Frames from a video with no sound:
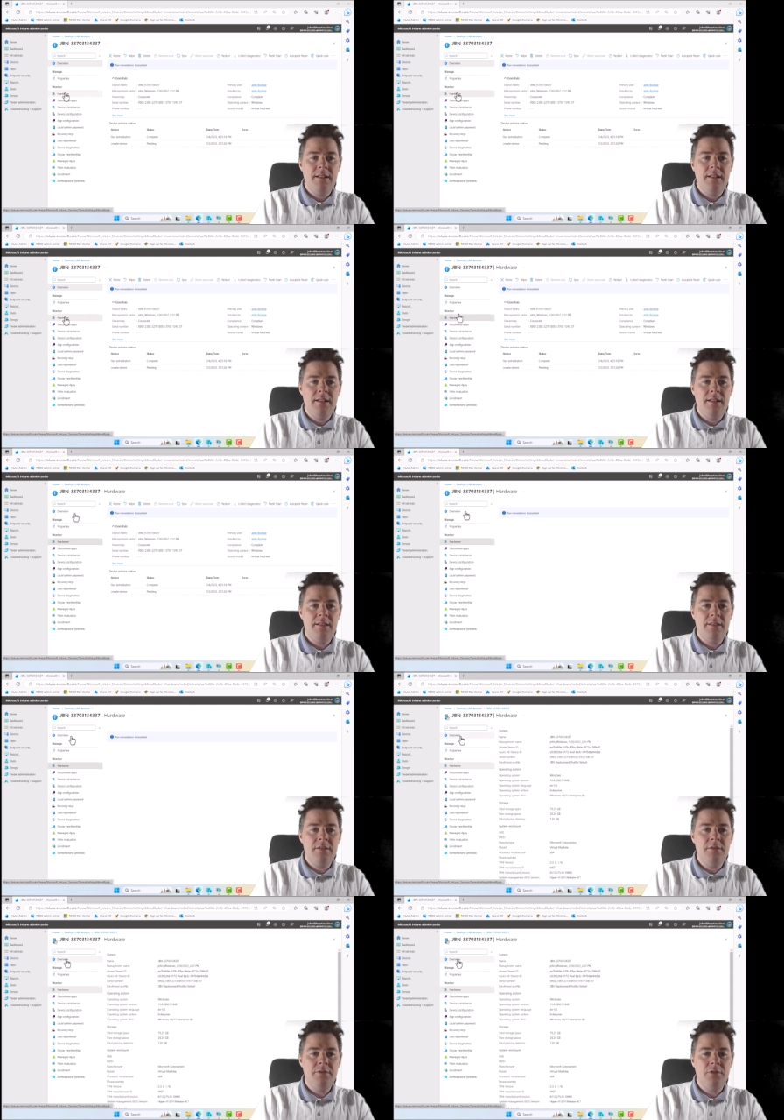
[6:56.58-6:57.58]
Uh, I'll
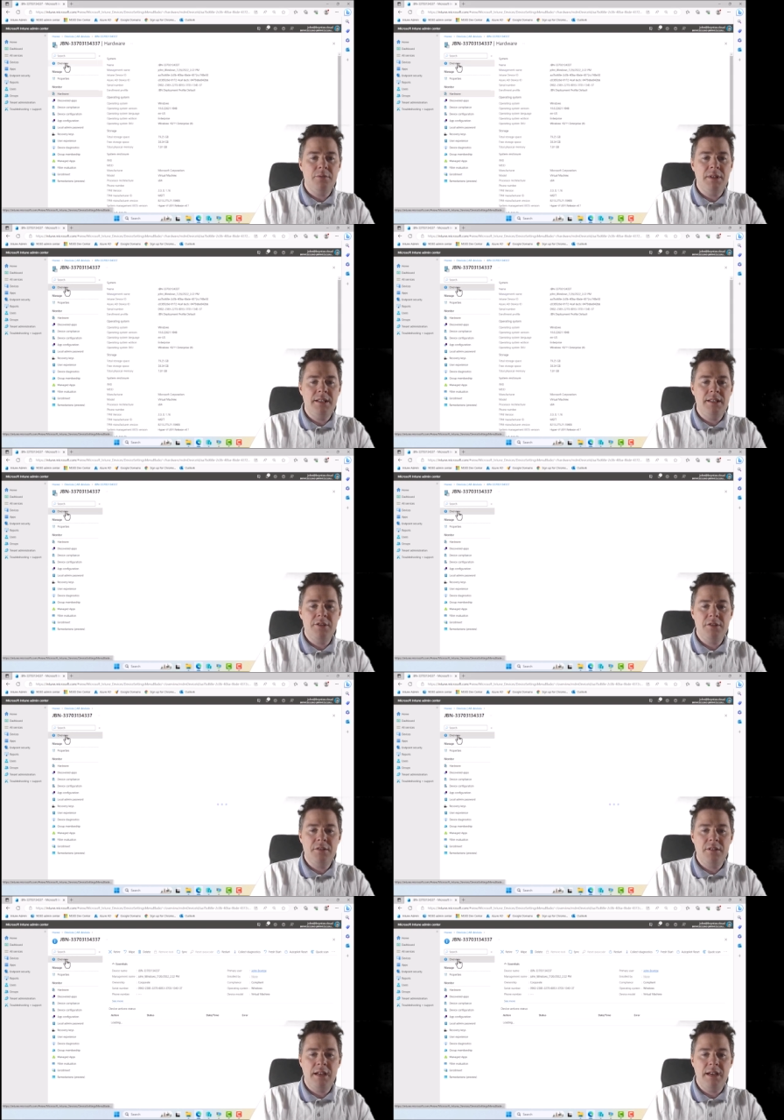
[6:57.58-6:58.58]
go, normally it
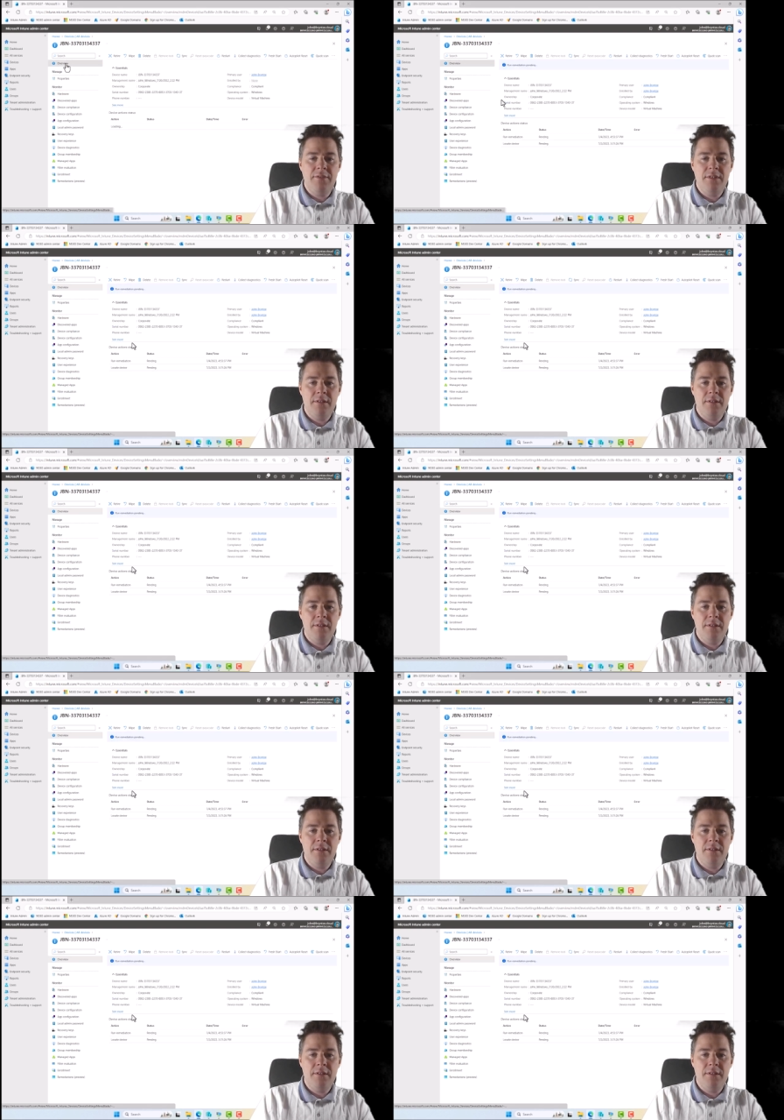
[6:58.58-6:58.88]
should have,